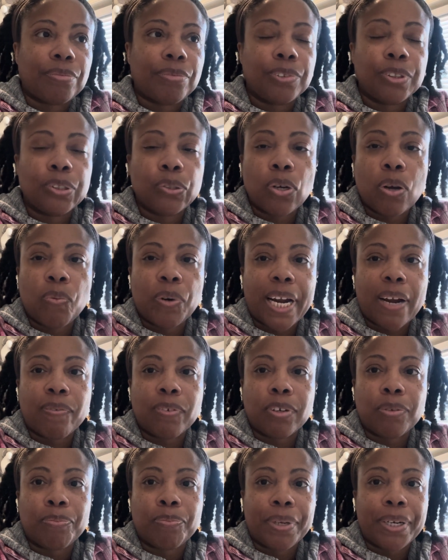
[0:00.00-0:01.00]
doing
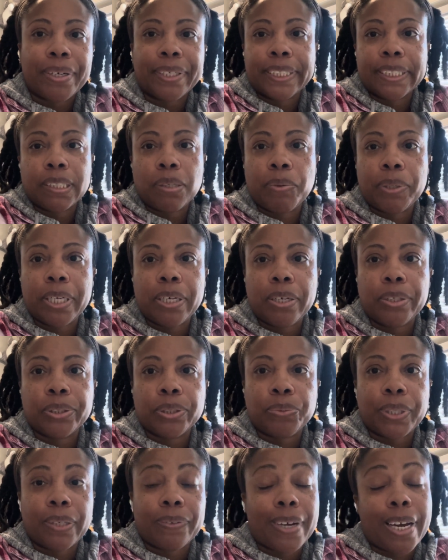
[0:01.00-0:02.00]
whatever, married to someone else or
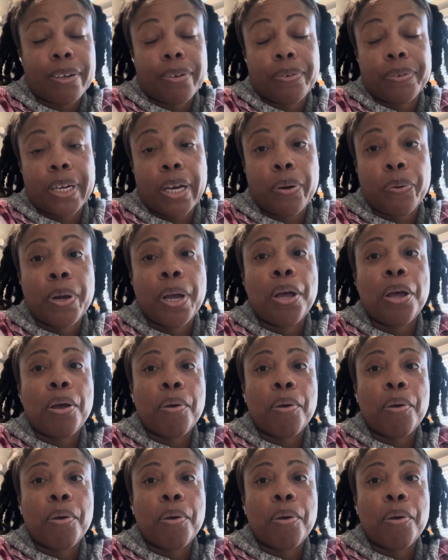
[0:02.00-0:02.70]
whatever. I don't know.